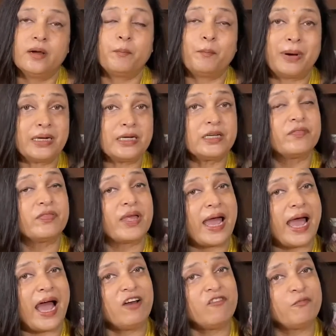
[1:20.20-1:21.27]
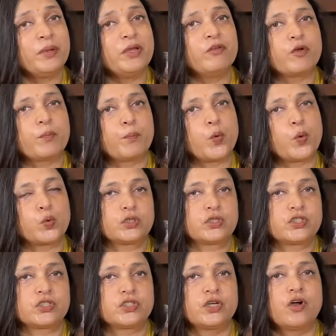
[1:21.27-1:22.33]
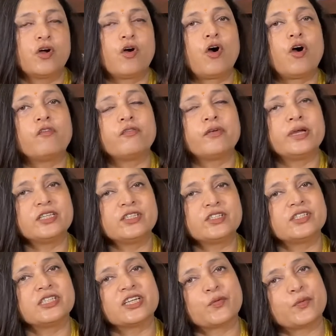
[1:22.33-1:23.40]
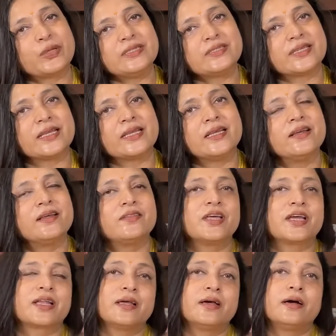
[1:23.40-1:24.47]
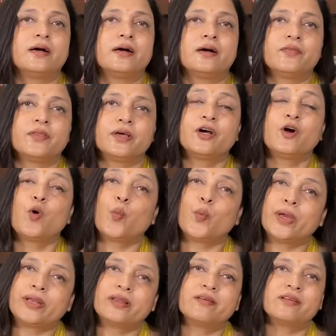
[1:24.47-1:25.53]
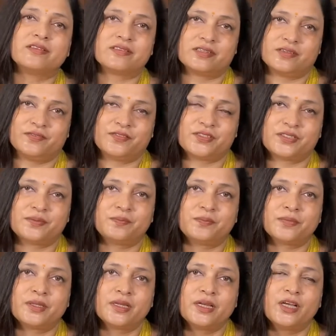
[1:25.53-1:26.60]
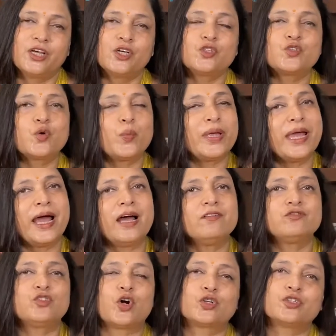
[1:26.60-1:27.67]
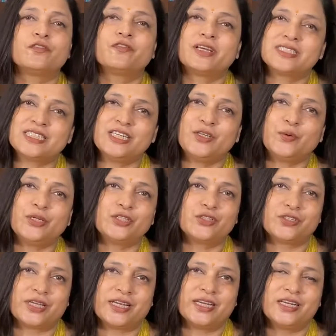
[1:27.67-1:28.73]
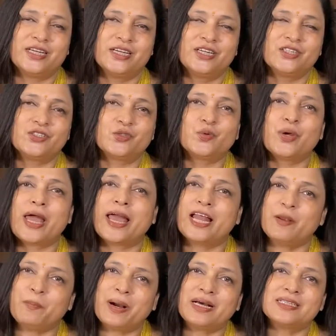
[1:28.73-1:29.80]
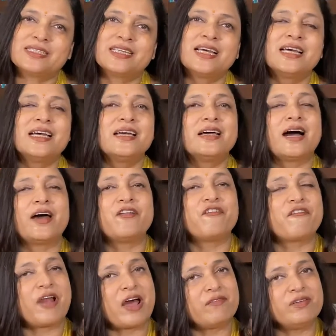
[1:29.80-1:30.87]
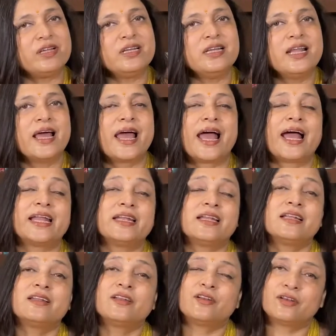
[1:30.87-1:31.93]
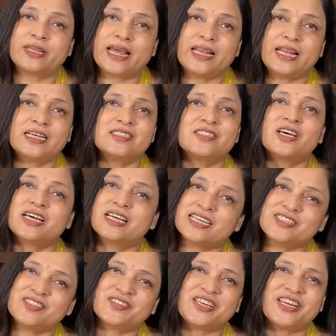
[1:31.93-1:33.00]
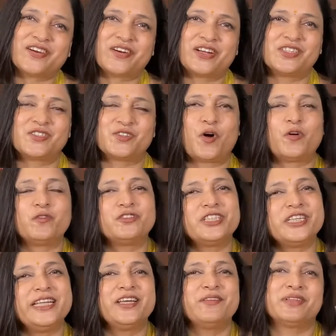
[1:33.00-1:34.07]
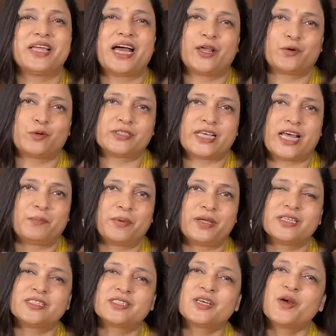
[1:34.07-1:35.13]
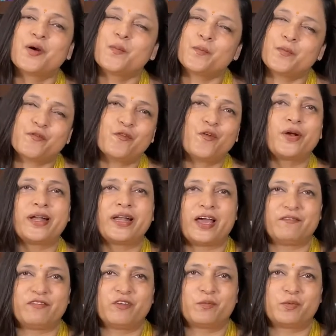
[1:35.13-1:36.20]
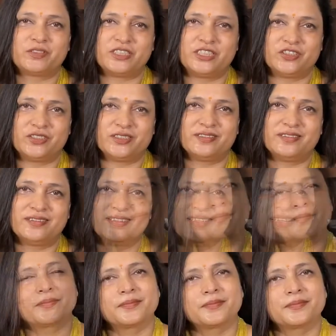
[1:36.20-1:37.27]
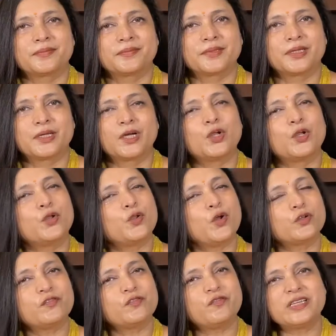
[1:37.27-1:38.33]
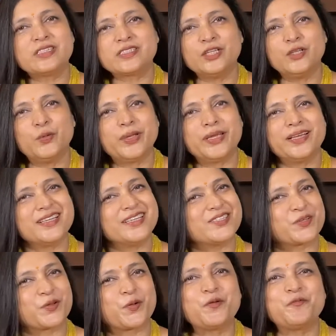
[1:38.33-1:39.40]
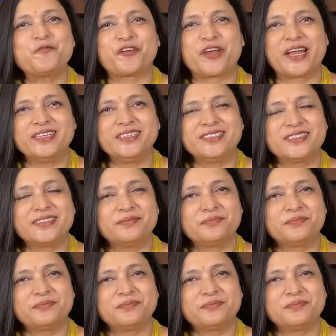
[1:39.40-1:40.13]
but there have been reports of it decreasing the ovarian reserves. So we have Dr. Fessy today to help us unravel and tell us his secrets of dealing with hydrosalpinx before an IVF procedure. Dr. Fessy is a good friend.